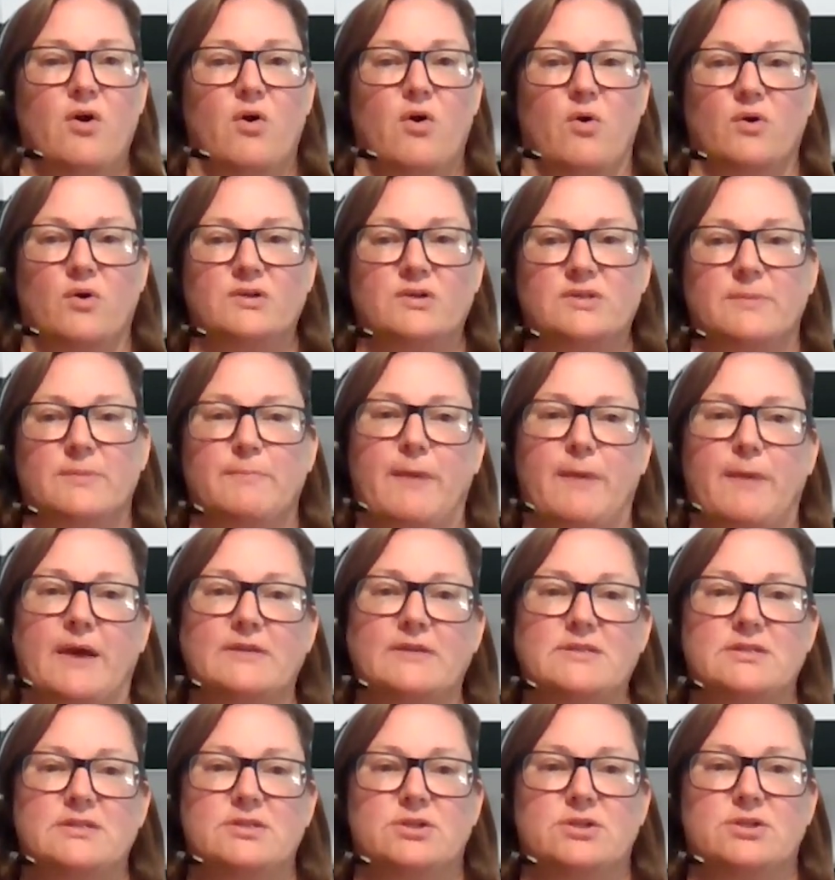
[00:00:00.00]
or is it
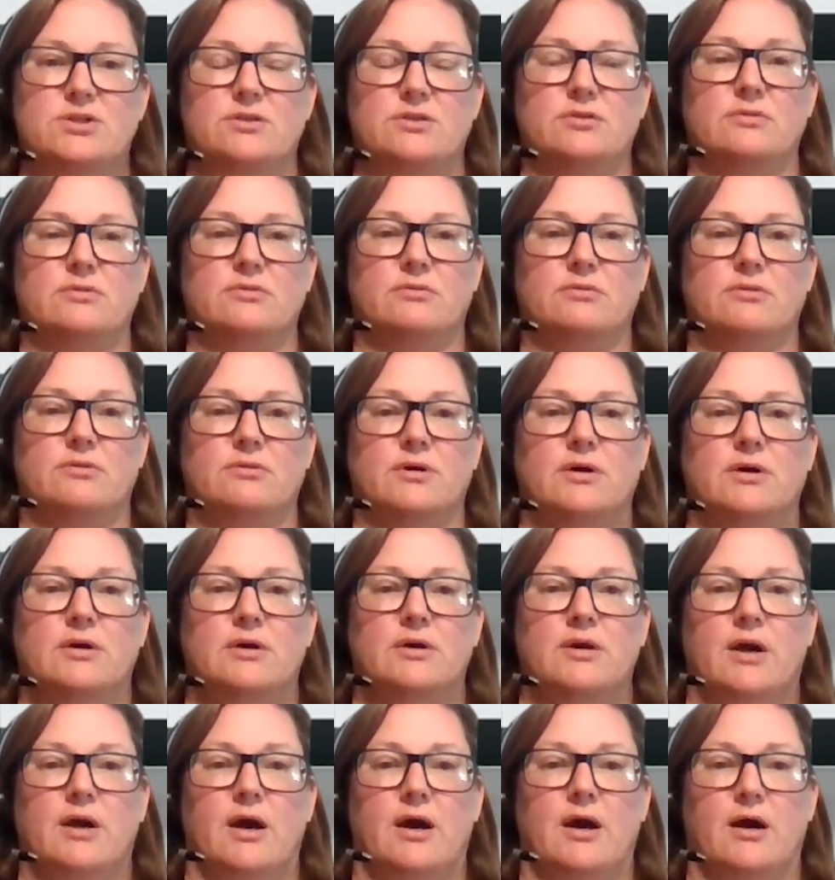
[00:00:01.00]
best to
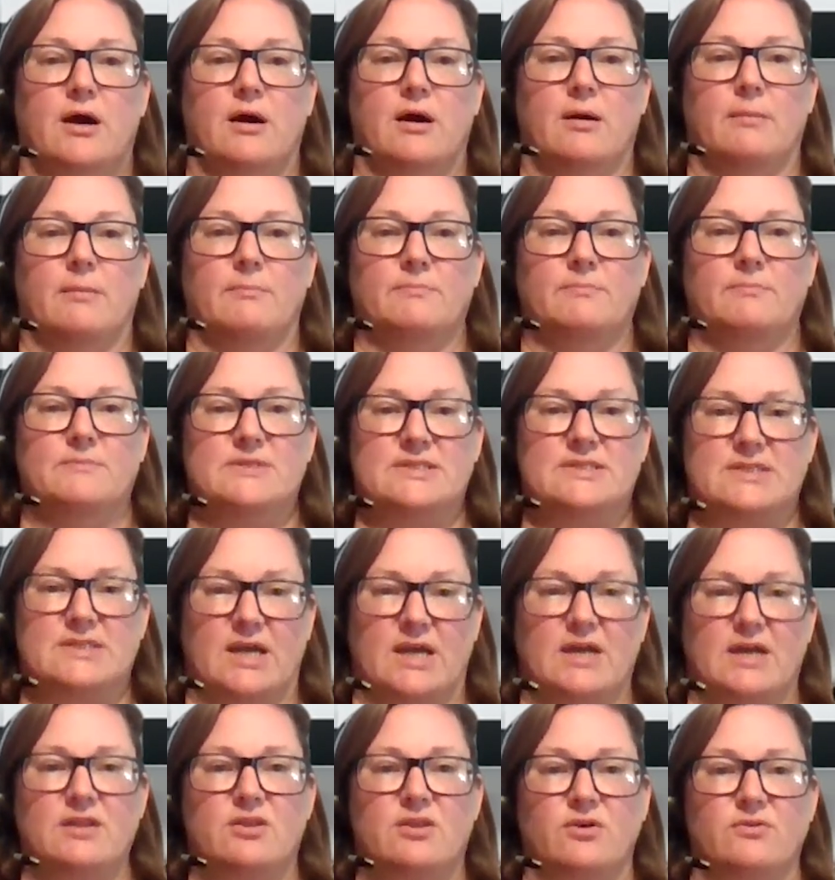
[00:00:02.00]

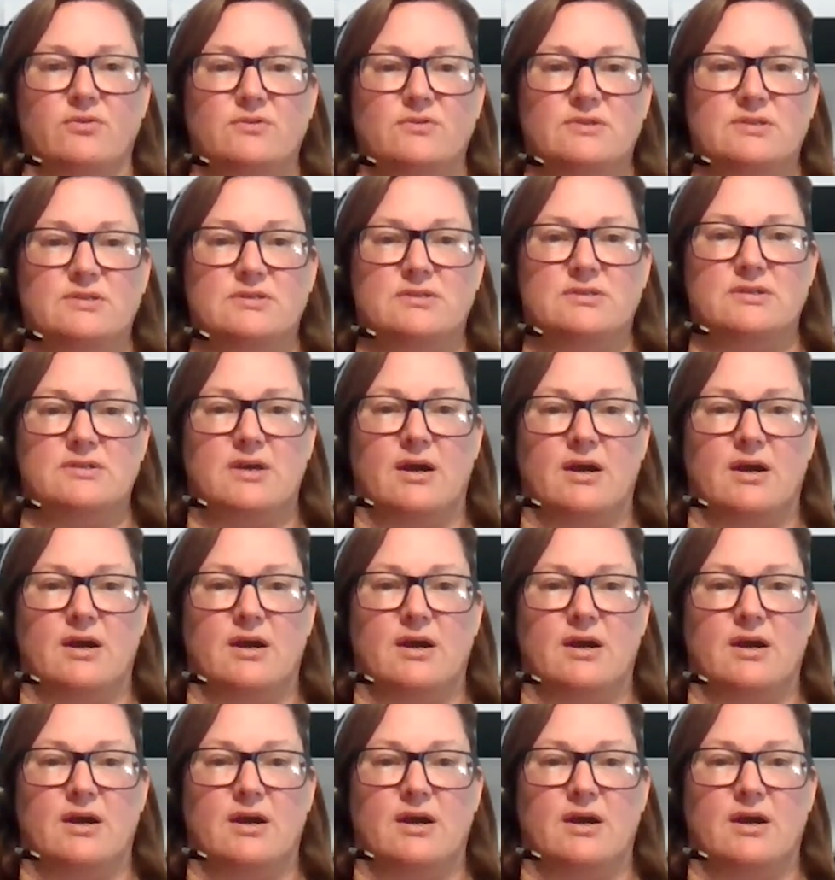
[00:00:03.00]
sight those